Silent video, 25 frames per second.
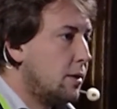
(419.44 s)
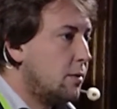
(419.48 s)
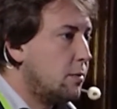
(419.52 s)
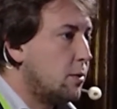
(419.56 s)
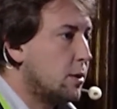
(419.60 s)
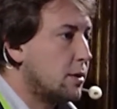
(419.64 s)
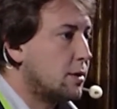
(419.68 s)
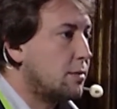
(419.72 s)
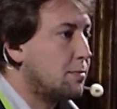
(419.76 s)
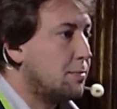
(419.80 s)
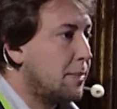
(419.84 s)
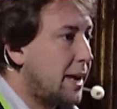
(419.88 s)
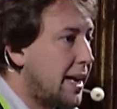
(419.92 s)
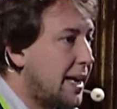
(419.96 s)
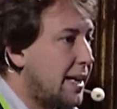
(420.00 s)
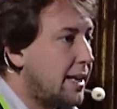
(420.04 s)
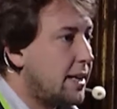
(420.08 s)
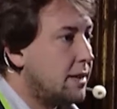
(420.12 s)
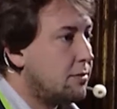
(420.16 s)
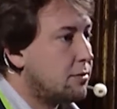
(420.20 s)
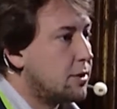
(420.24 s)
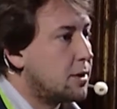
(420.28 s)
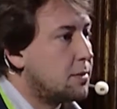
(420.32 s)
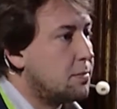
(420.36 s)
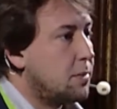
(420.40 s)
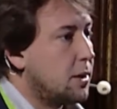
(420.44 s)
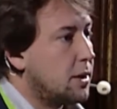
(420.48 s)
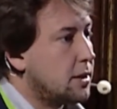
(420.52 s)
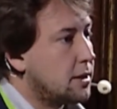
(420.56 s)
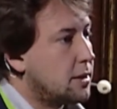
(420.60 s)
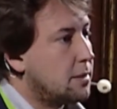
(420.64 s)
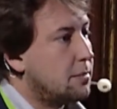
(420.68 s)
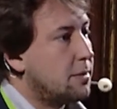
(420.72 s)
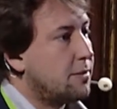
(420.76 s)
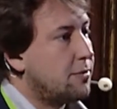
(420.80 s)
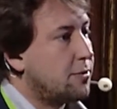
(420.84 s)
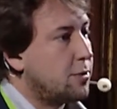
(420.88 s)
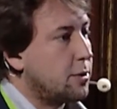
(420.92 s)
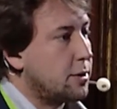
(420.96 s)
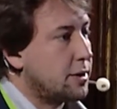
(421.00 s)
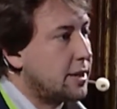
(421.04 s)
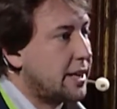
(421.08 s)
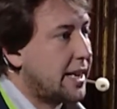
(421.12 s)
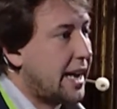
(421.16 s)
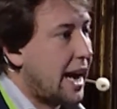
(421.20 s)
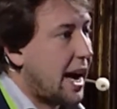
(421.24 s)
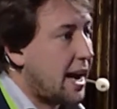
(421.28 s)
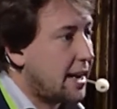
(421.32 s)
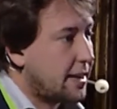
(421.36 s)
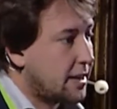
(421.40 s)
was mainly responsible for the
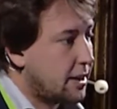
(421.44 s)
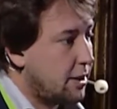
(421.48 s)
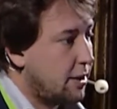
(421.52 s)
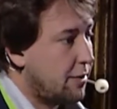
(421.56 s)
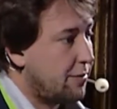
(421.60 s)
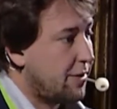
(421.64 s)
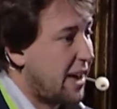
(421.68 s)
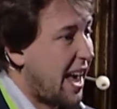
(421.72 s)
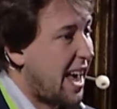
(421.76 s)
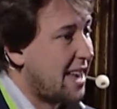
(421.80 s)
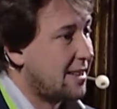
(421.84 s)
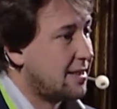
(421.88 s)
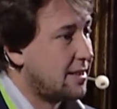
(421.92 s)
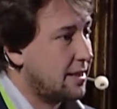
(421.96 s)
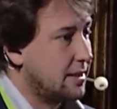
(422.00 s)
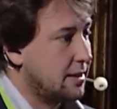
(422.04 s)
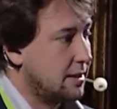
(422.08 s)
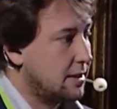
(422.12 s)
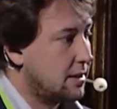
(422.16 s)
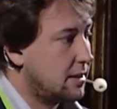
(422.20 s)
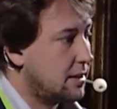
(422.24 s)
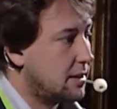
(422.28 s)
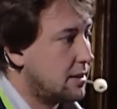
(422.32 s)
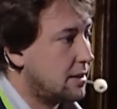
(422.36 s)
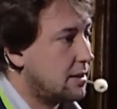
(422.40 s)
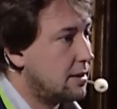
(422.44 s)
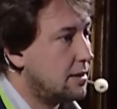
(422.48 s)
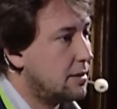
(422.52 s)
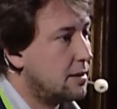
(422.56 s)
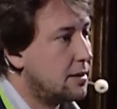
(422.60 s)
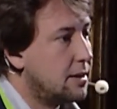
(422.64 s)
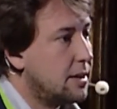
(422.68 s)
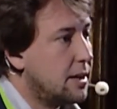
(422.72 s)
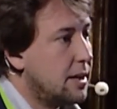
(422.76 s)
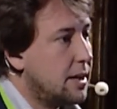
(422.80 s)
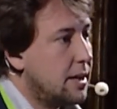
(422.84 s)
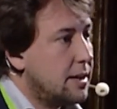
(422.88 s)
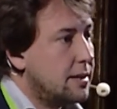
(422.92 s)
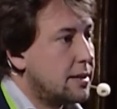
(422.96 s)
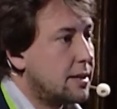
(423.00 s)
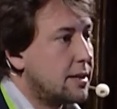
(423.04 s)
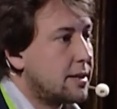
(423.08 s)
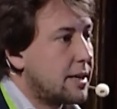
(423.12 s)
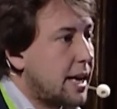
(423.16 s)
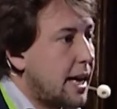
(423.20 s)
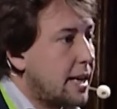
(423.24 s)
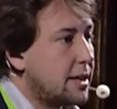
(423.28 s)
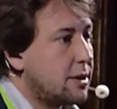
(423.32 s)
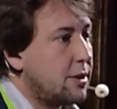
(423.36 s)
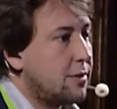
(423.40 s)
Charta of Athens. This
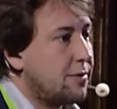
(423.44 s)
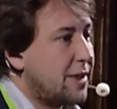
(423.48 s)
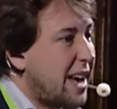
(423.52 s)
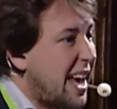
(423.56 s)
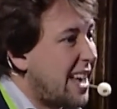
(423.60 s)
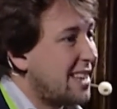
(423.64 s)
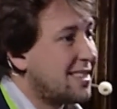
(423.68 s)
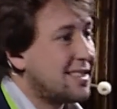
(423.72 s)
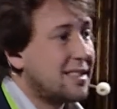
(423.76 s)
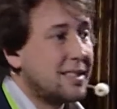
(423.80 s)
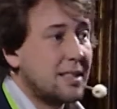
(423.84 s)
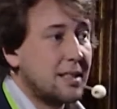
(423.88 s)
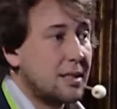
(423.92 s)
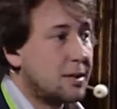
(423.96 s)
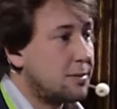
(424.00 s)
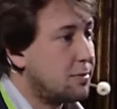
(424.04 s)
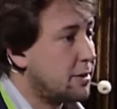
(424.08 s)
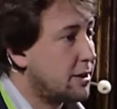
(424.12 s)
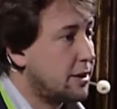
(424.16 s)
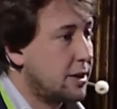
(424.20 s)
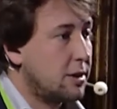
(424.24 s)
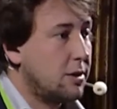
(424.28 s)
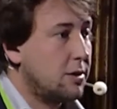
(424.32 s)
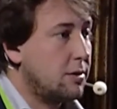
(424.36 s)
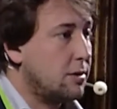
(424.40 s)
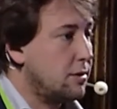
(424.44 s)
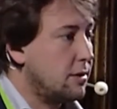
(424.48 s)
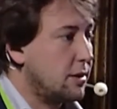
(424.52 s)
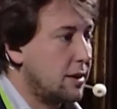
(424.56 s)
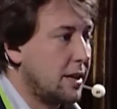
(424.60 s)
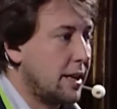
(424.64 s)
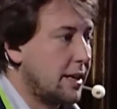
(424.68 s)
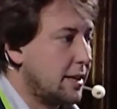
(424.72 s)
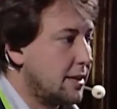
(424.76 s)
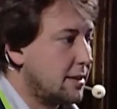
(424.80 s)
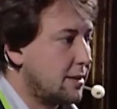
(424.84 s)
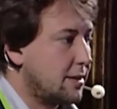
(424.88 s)
Charta of Athens is very old, like